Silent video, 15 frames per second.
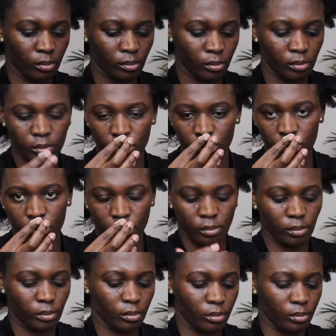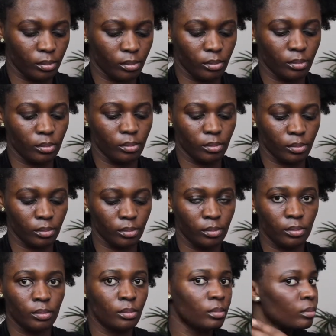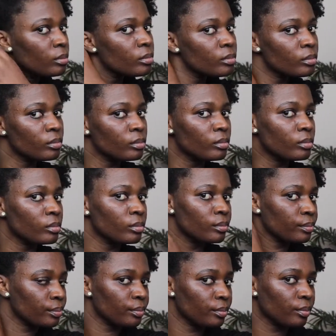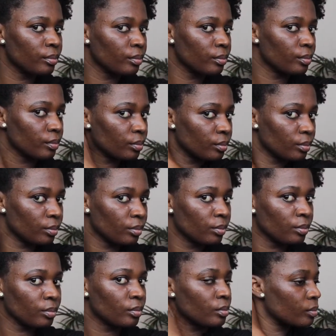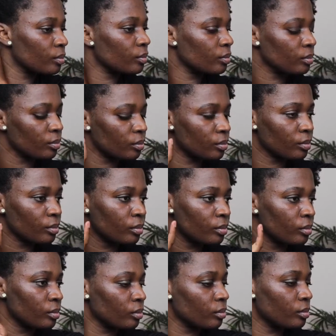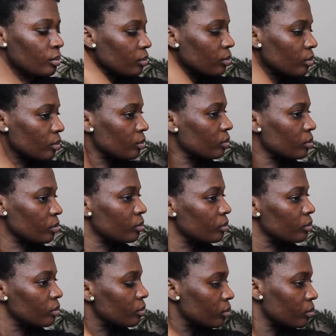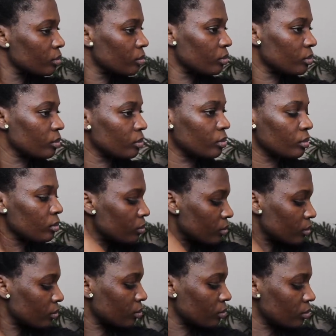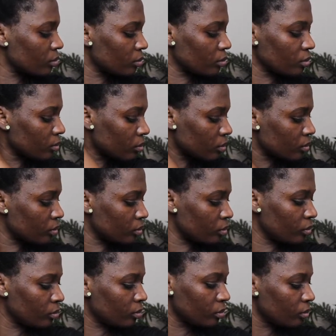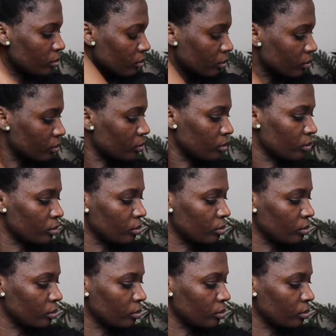break through my hair, and then use my detangling brush to take out any tangles left in my hair before I use my Rev Air to blow dry my hair.